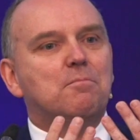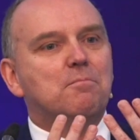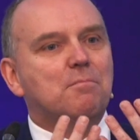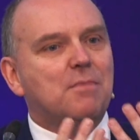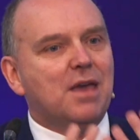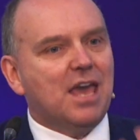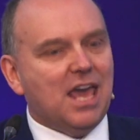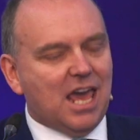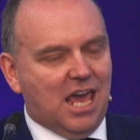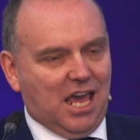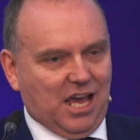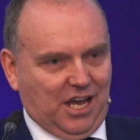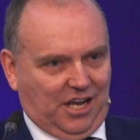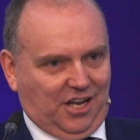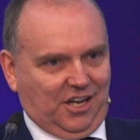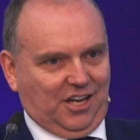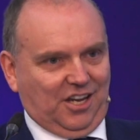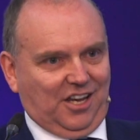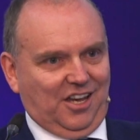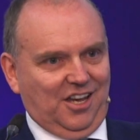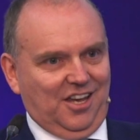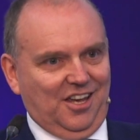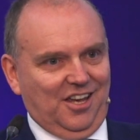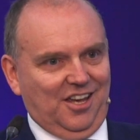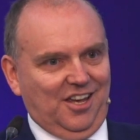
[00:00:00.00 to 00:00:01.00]
make
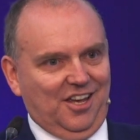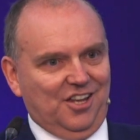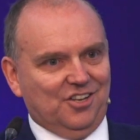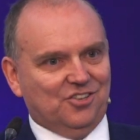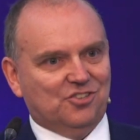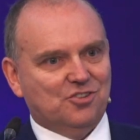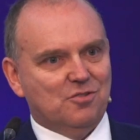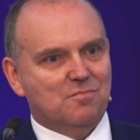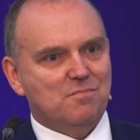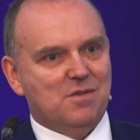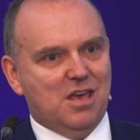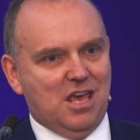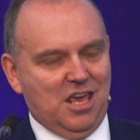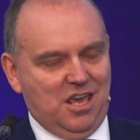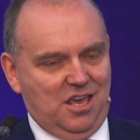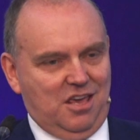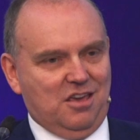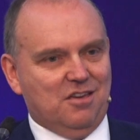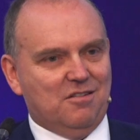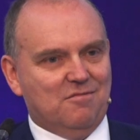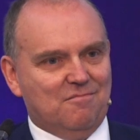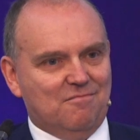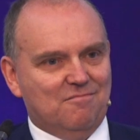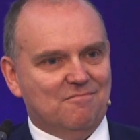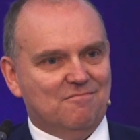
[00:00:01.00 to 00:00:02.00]
to
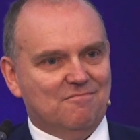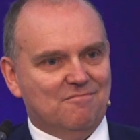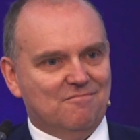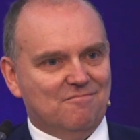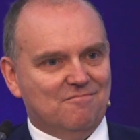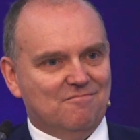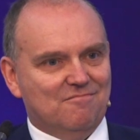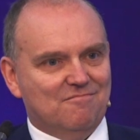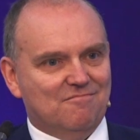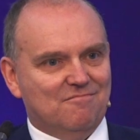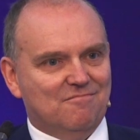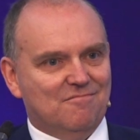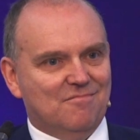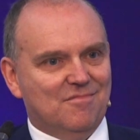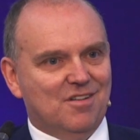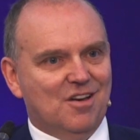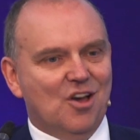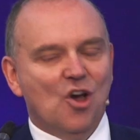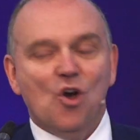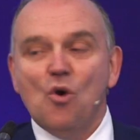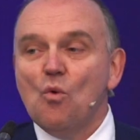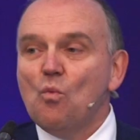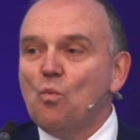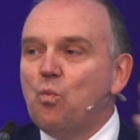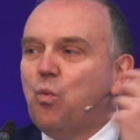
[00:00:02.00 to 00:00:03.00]
me?
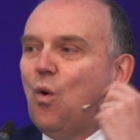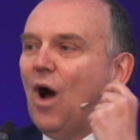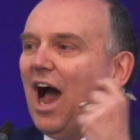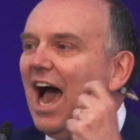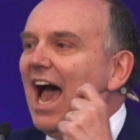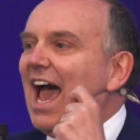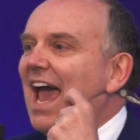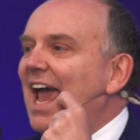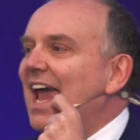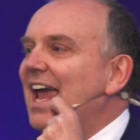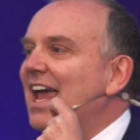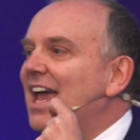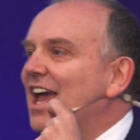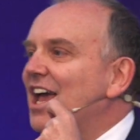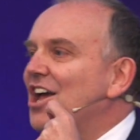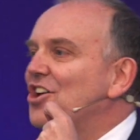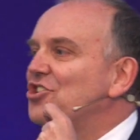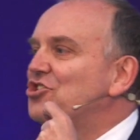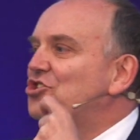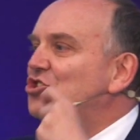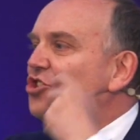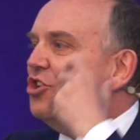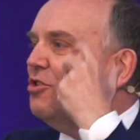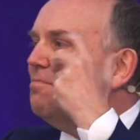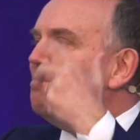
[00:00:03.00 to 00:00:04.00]
Why
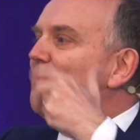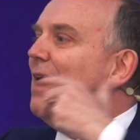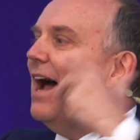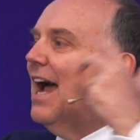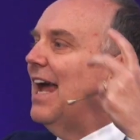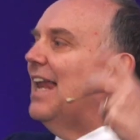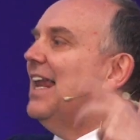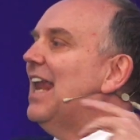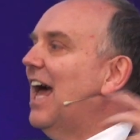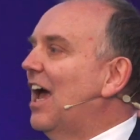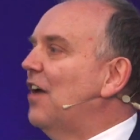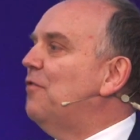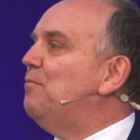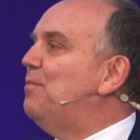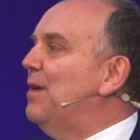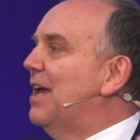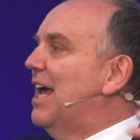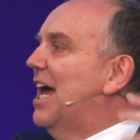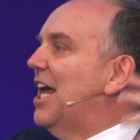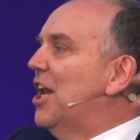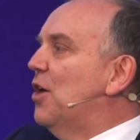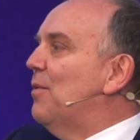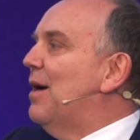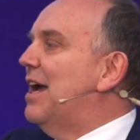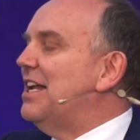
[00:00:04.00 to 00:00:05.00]
should my life be
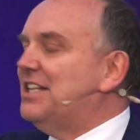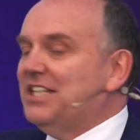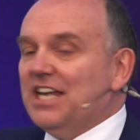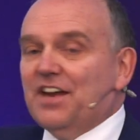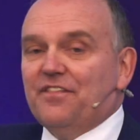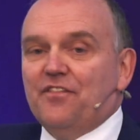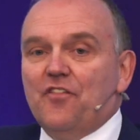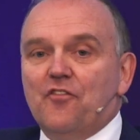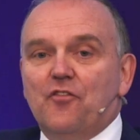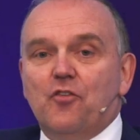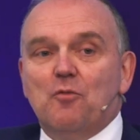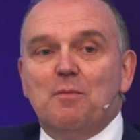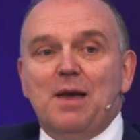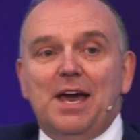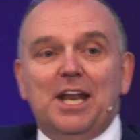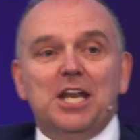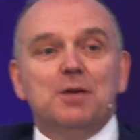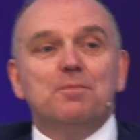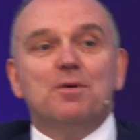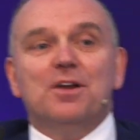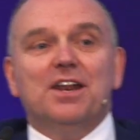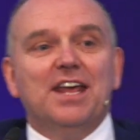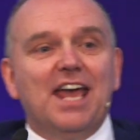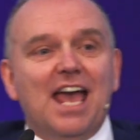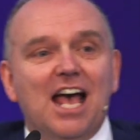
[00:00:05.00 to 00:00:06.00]
anyway different from
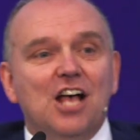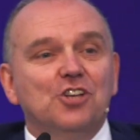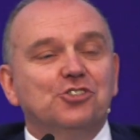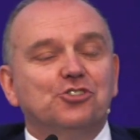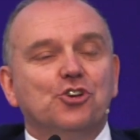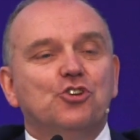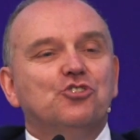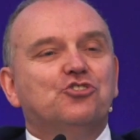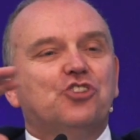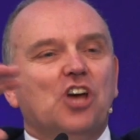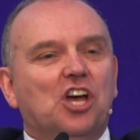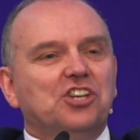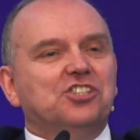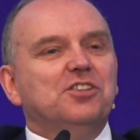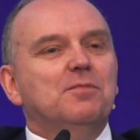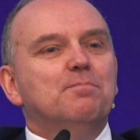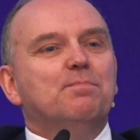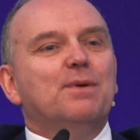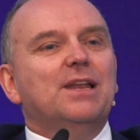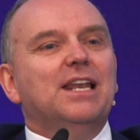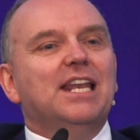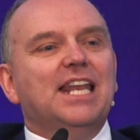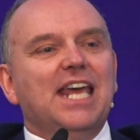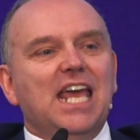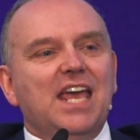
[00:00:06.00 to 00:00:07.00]
anybody else who doesn't
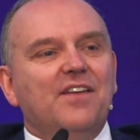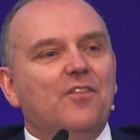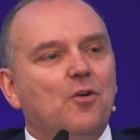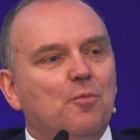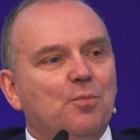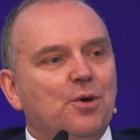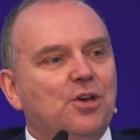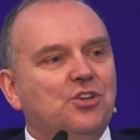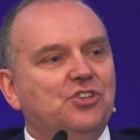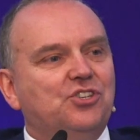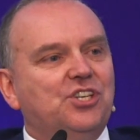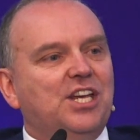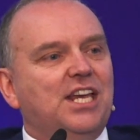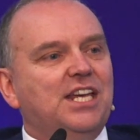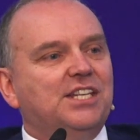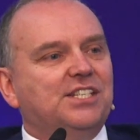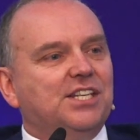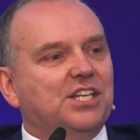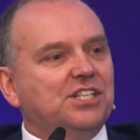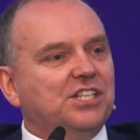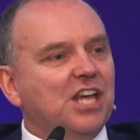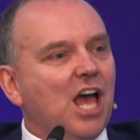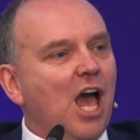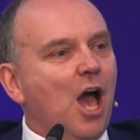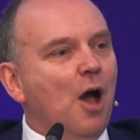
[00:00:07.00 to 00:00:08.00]
believe about
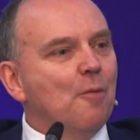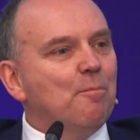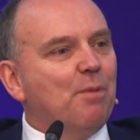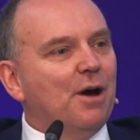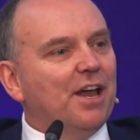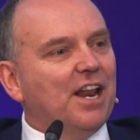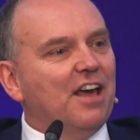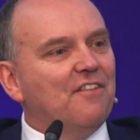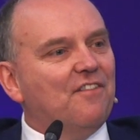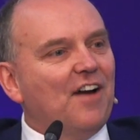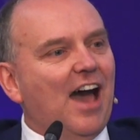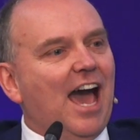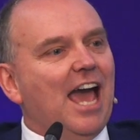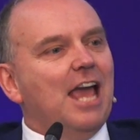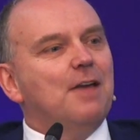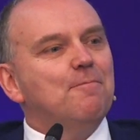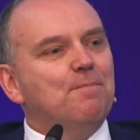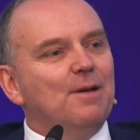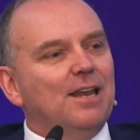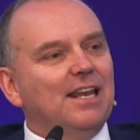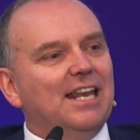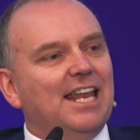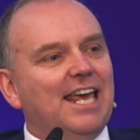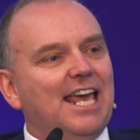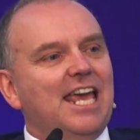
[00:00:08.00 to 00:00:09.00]
Jesus? But if I
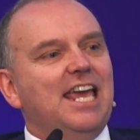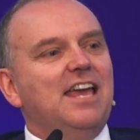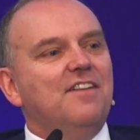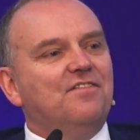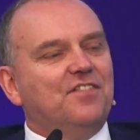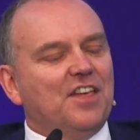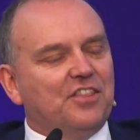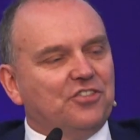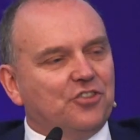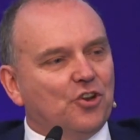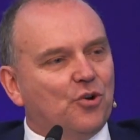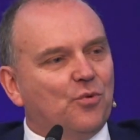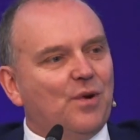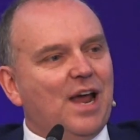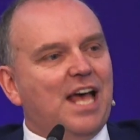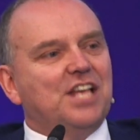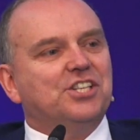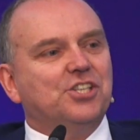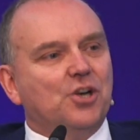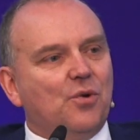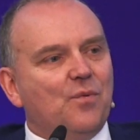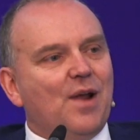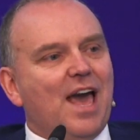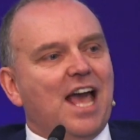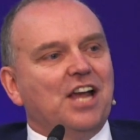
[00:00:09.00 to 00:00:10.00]
believe that the
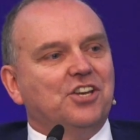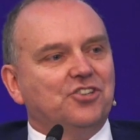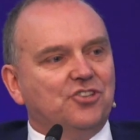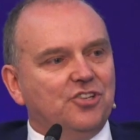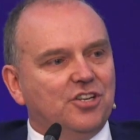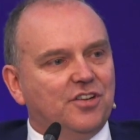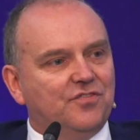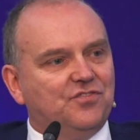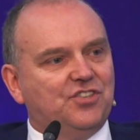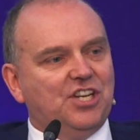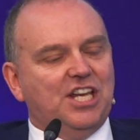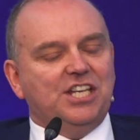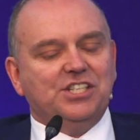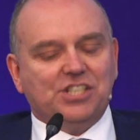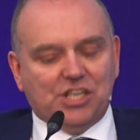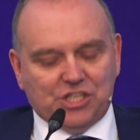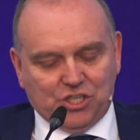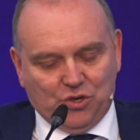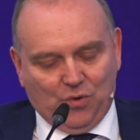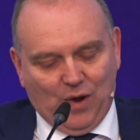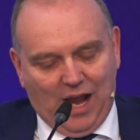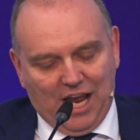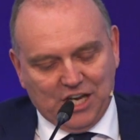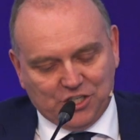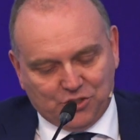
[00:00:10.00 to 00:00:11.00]
resurrection of Jesus
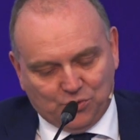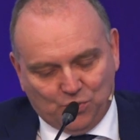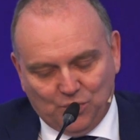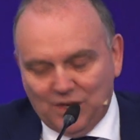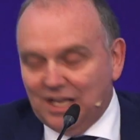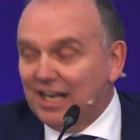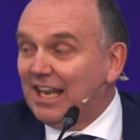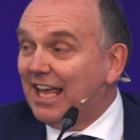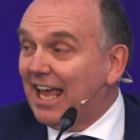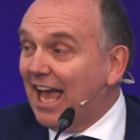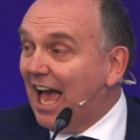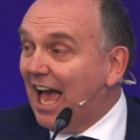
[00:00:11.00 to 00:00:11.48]
Christ really